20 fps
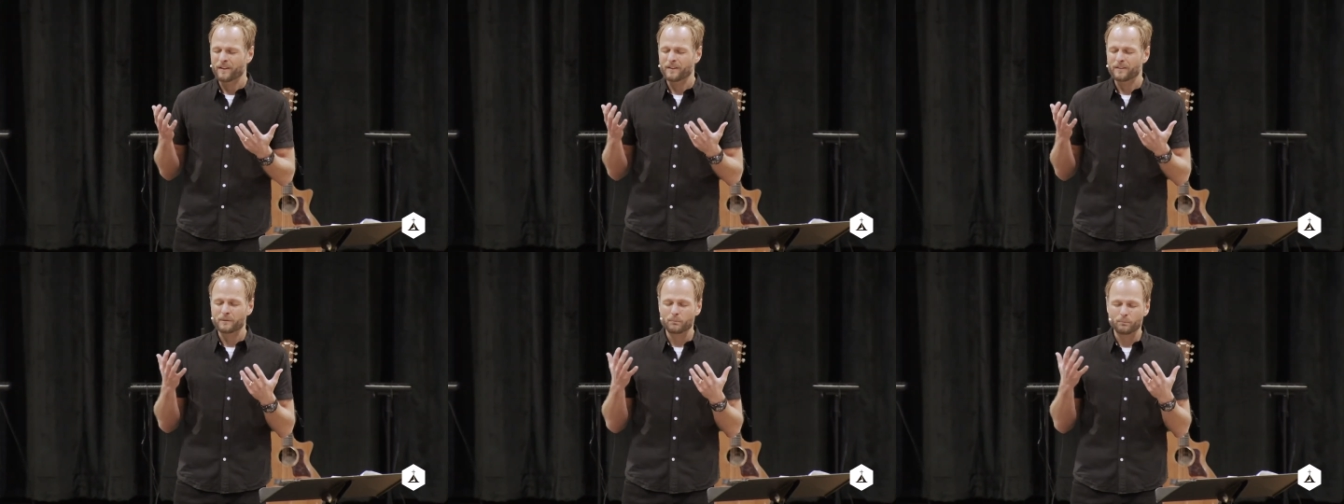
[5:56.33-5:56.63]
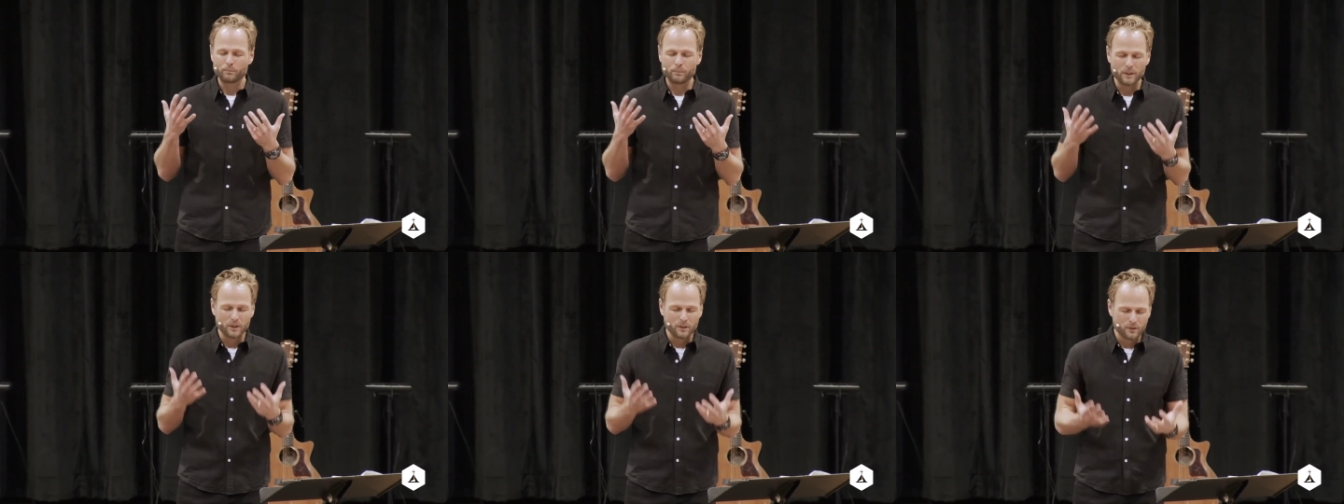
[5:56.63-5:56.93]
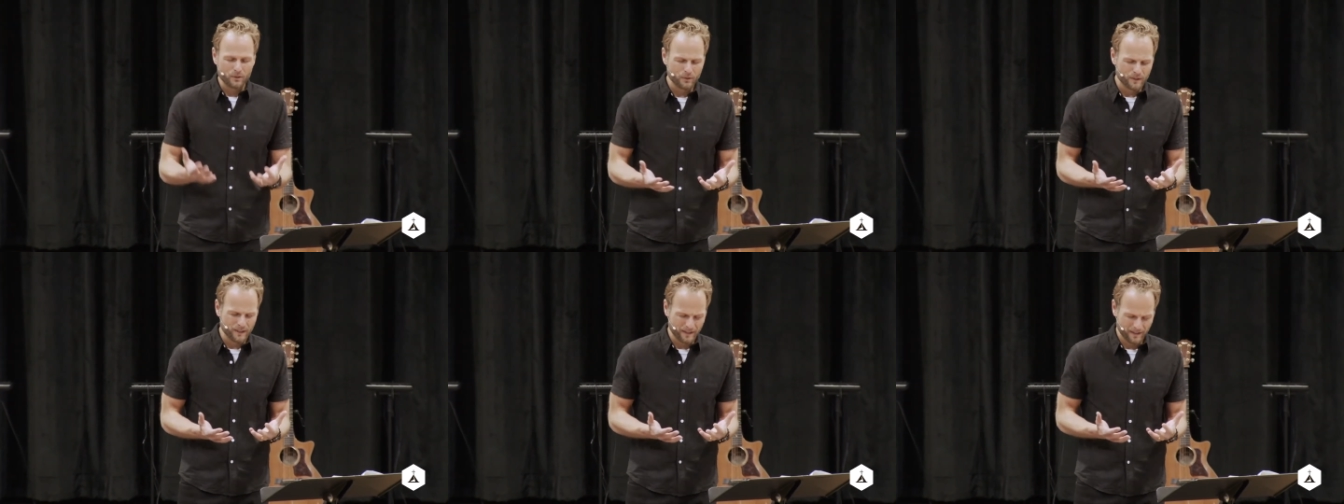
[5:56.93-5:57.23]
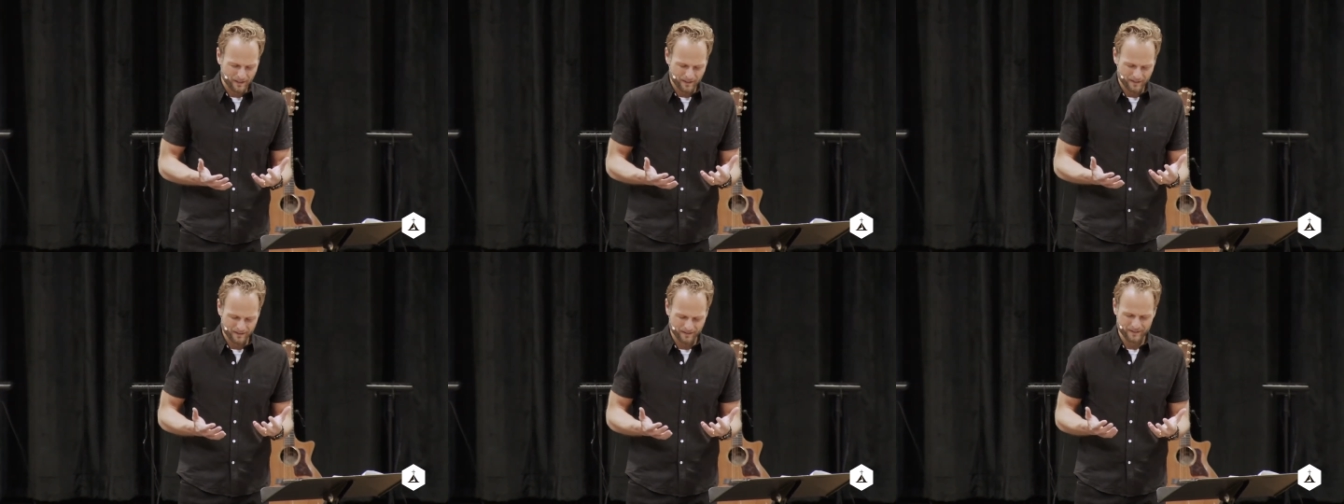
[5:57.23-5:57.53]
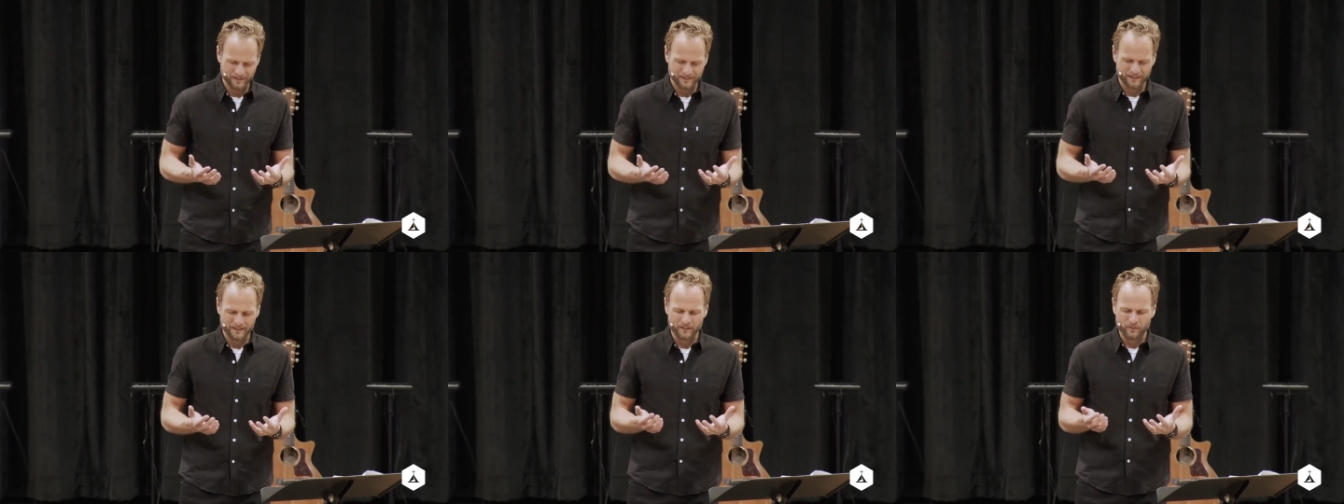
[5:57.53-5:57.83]
the beauty
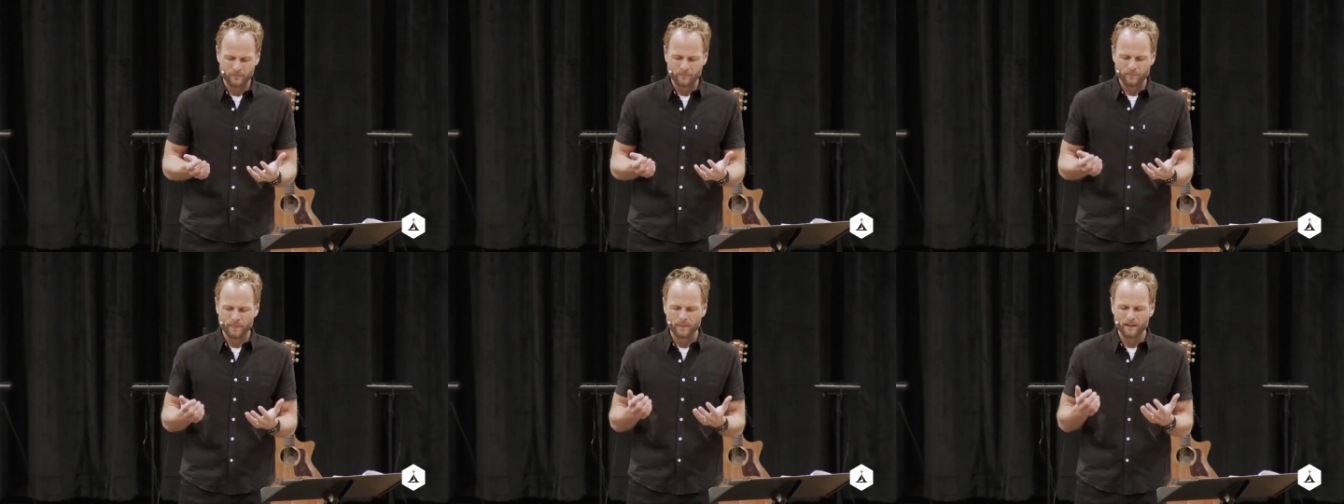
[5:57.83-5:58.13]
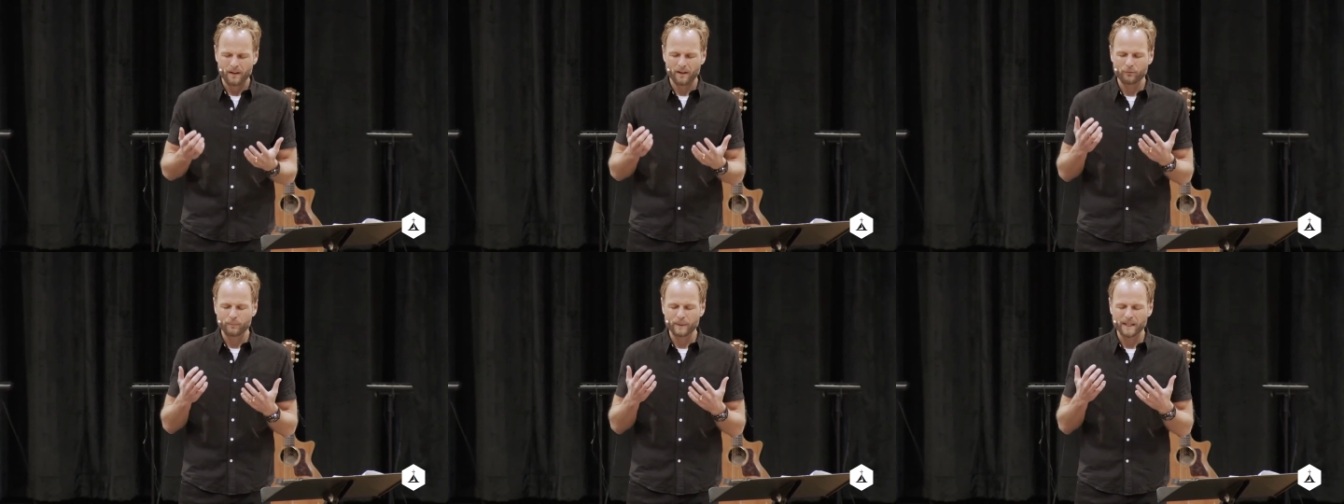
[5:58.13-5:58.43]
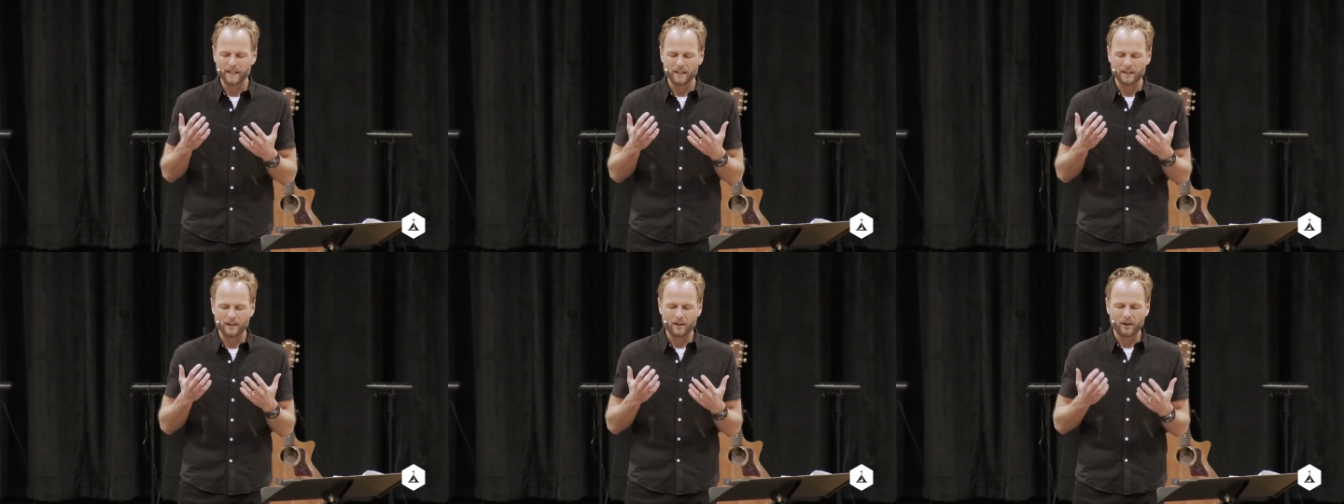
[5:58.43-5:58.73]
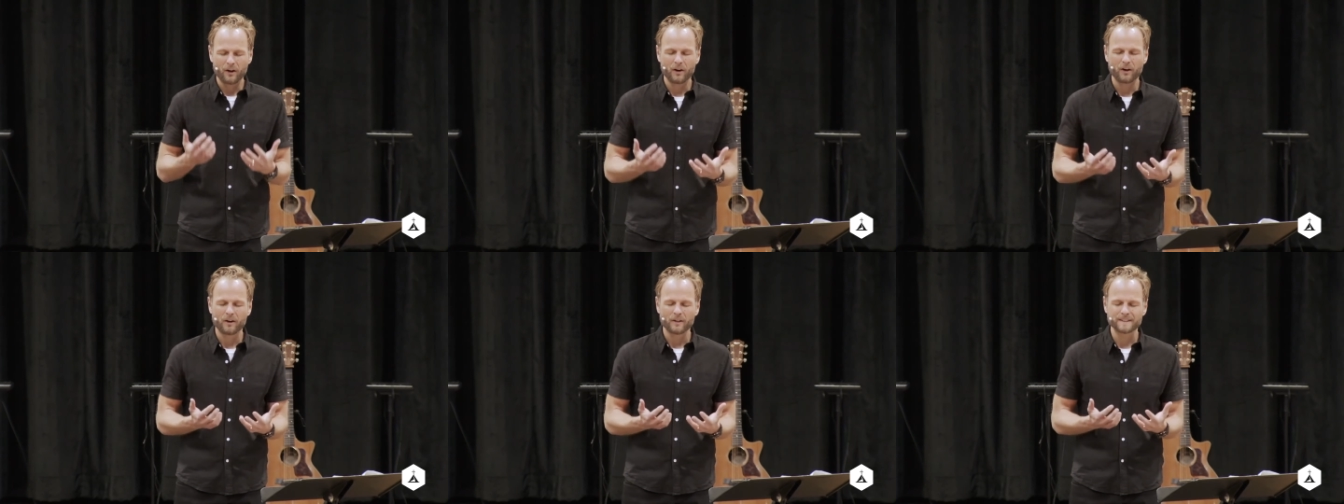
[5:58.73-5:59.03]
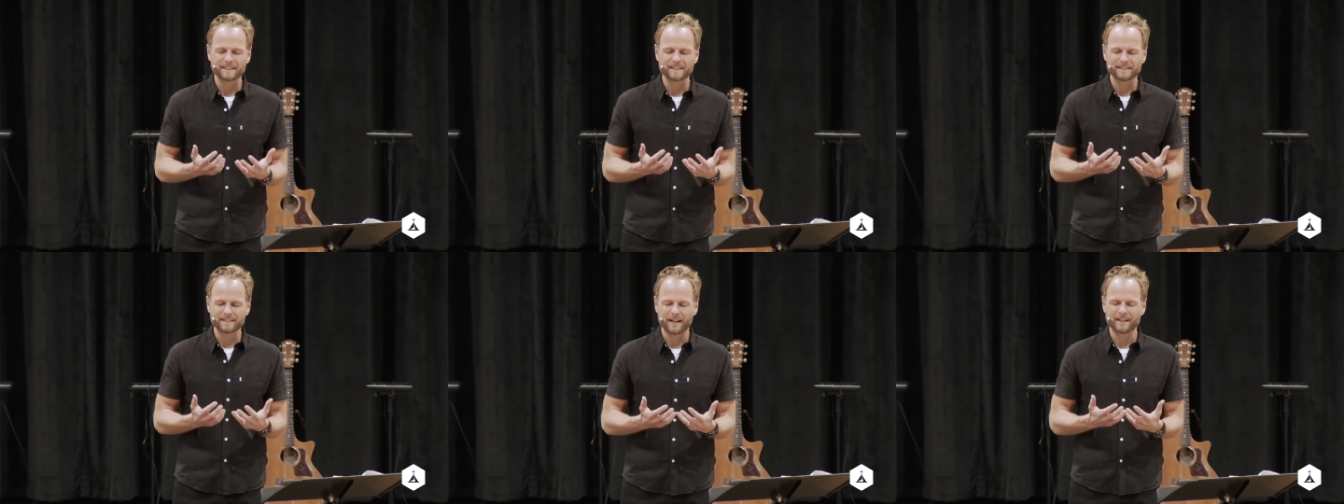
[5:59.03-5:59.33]
of being
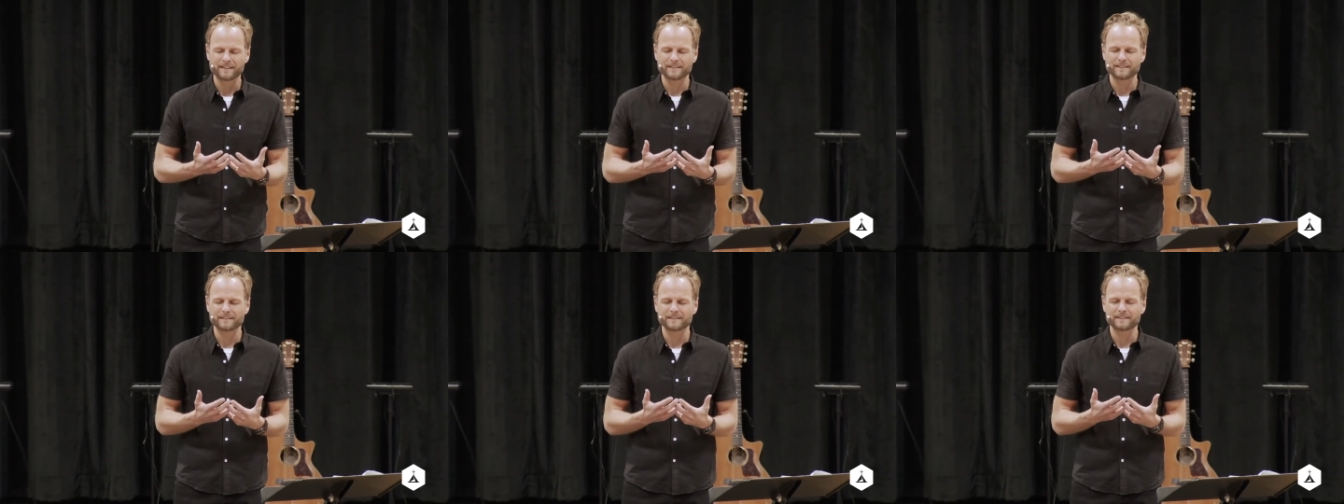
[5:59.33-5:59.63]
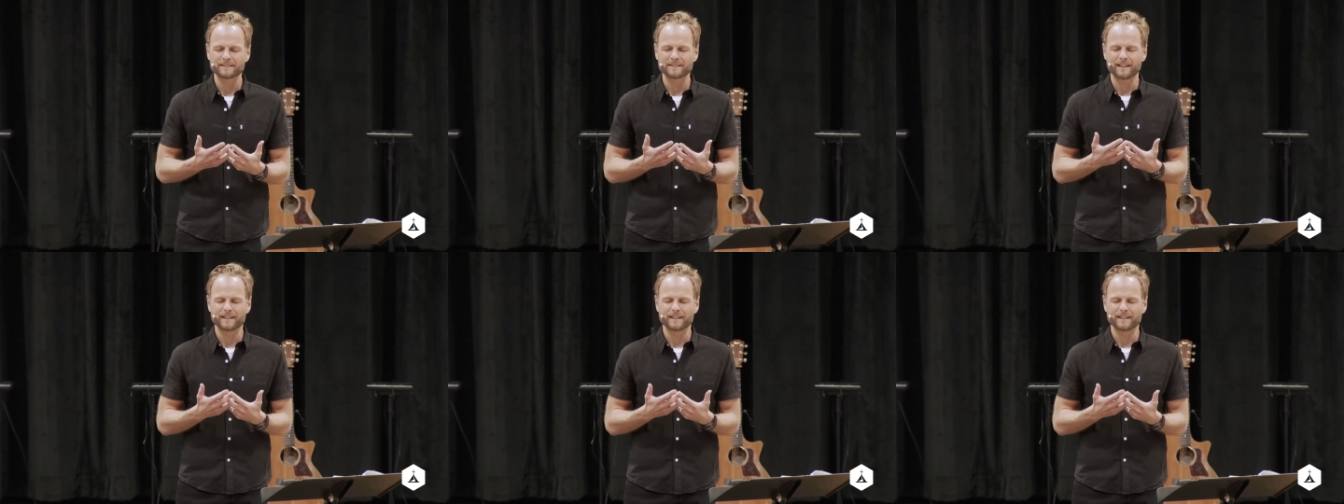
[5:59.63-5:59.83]
called sons